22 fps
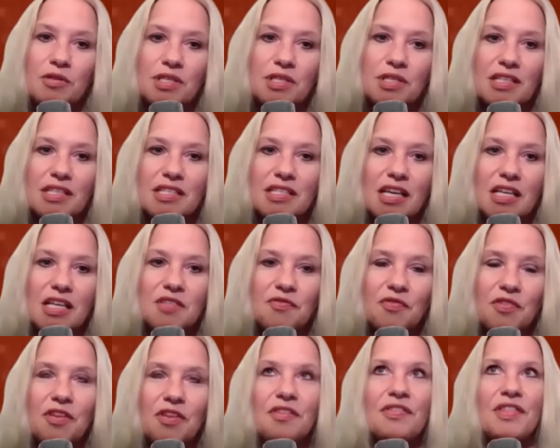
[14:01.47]
who's
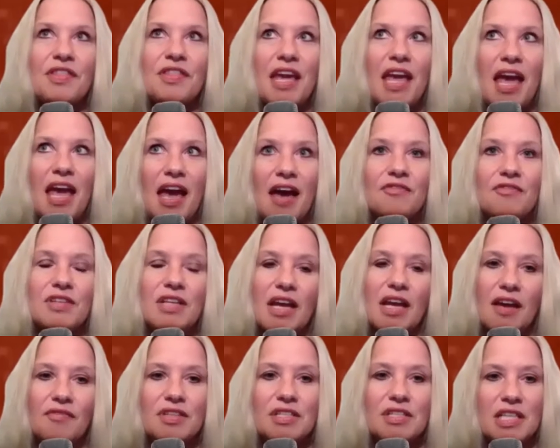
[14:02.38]
successful, they have to
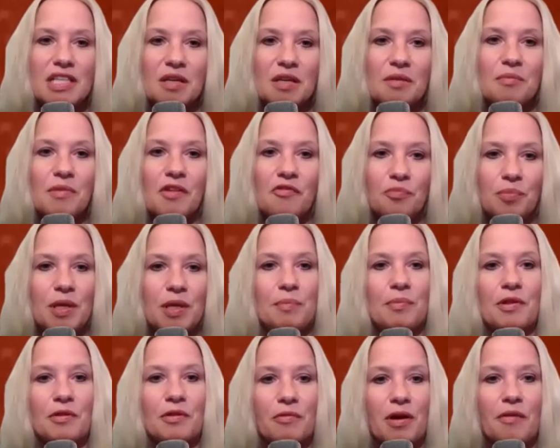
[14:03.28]
have a team of
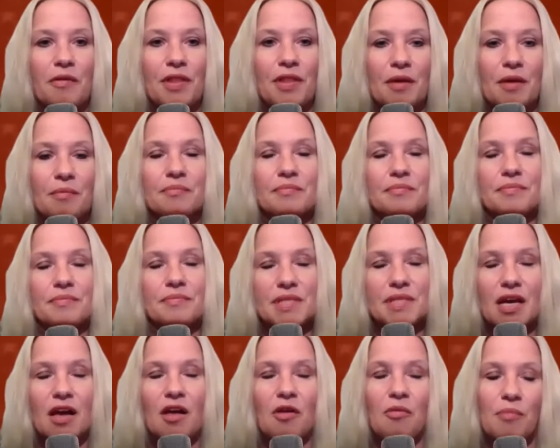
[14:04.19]
people around them
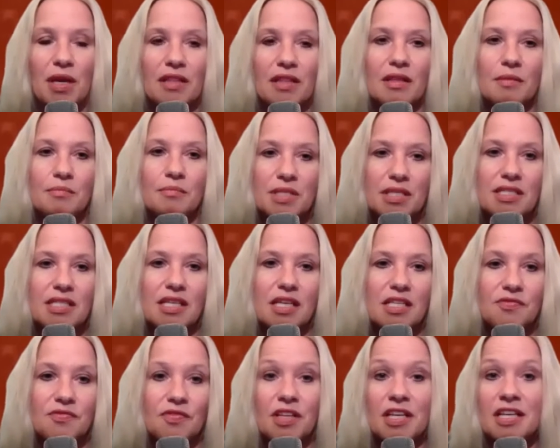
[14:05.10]
to help make them
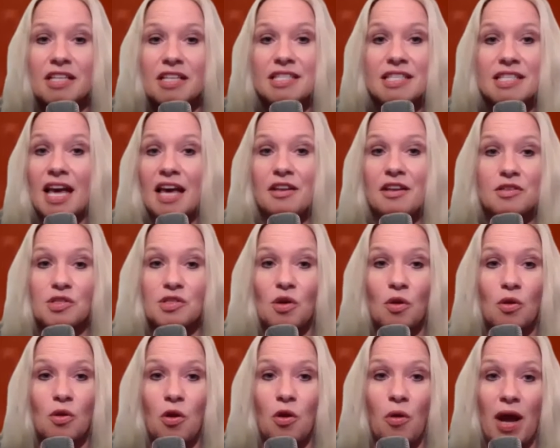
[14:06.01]
successful. It's not a
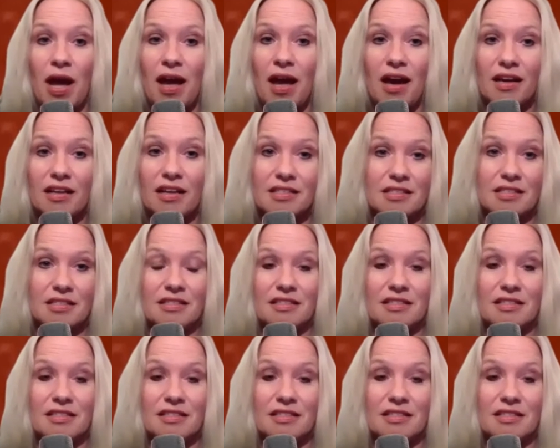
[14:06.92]
solo act.